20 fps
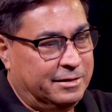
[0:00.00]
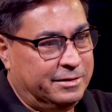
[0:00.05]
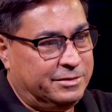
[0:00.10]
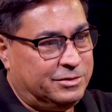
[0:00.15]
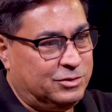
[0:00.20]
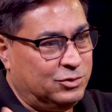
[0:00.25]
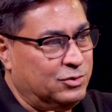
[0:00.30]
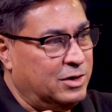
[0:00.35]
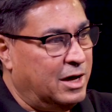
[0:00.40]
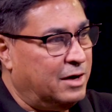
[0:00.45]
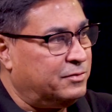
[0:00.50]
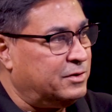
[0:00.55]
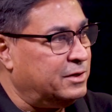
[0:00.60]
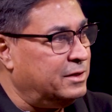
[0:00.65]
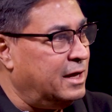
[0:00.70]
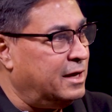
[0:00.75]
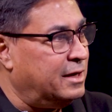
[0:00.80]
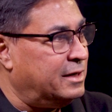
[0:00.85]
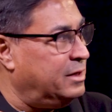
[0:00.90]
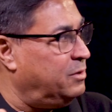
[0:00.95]
soon after
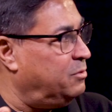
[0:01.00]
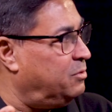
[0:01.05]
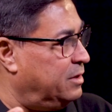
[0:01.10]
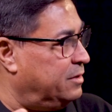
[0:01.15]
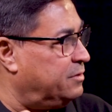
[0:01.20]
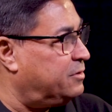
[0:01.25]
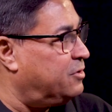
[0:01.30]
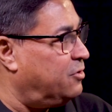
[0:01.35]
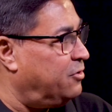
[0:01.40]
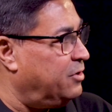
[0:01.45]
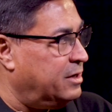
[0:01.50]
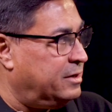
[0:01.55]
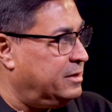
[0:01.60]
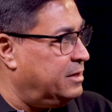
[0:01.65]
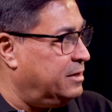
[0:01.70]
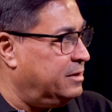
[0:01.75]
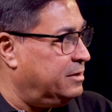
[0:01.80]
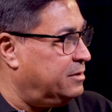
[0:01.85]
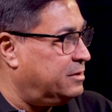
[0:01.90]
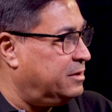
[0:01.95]
that, his career
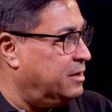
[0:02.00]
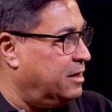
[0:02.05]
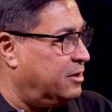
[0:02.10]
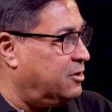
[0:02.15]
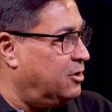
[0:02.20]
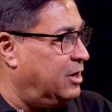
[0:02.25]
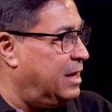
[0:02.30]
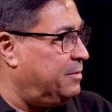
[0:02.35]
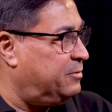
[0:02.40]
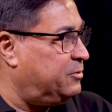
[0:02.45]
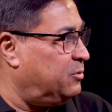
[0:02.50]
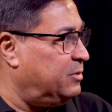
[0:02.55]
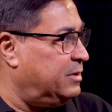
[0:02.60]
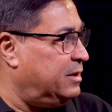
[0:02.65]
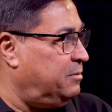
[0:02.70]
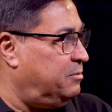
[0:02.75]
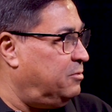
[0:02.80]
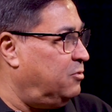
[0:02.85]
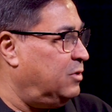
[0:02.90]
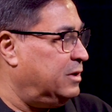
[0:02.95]
didn't collapse when
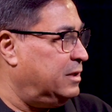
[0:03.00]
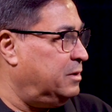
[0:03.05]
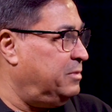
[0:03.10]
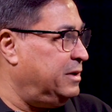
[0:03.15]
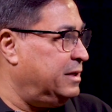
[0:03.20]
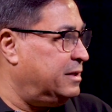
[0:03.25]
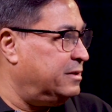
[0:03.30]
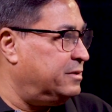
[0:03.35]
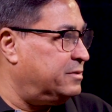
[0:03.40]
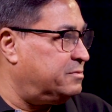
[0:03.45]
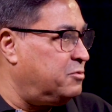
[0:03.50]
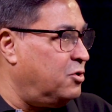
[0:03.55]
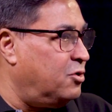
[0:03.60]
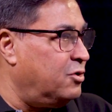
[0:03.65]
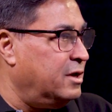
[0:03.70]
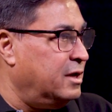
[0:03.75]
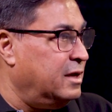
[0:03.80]
the Beatles broke.